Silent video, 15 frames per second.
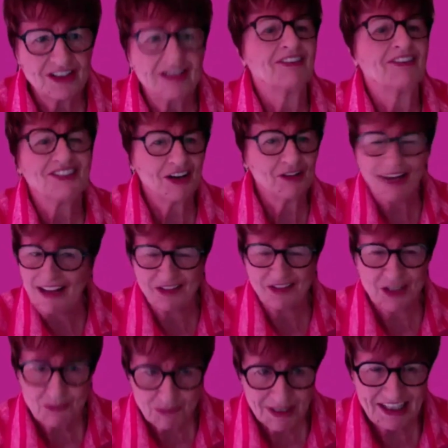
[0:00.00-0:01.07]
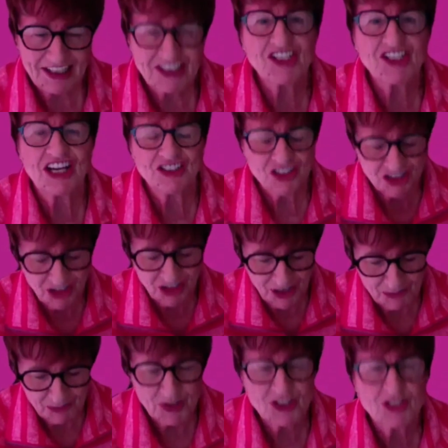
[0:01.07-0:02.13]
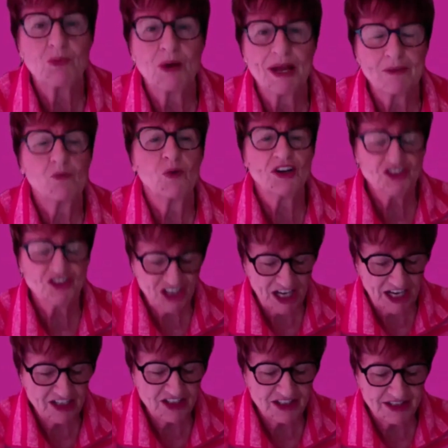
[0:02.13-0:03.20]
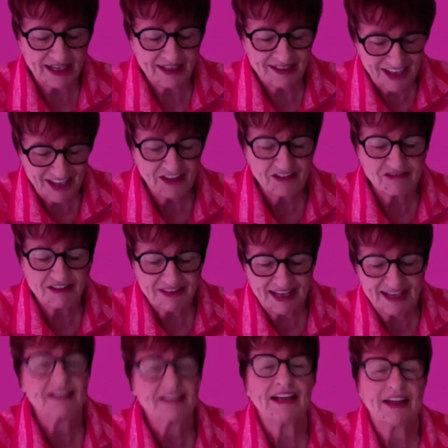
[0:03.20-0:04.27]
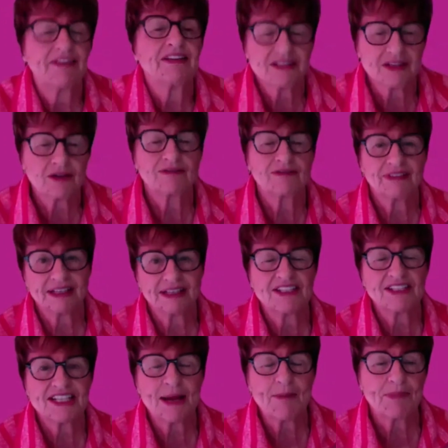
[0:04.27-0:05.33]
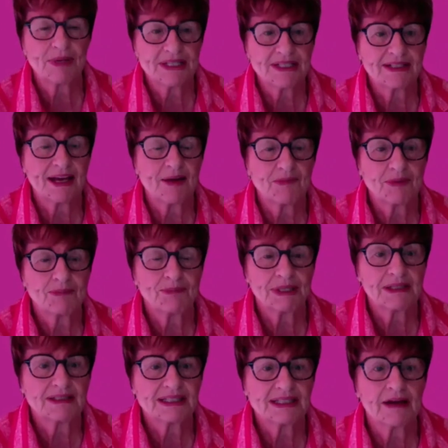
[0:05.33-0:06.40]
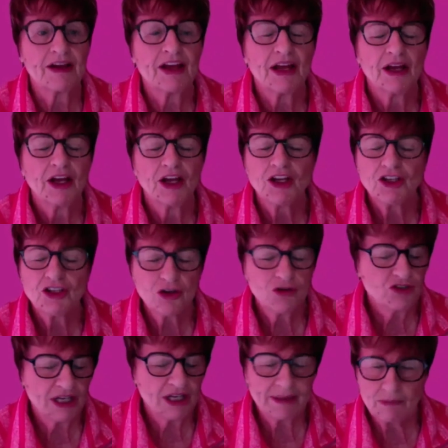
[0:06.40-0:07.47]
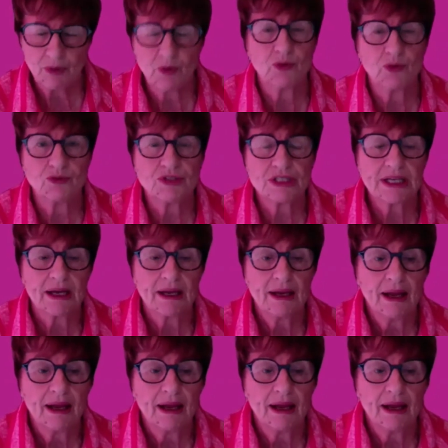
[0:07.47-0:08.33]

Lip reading: You know, you don't have to completely change your diet, but just make one change and then another, sort of step by step. That's hugely important.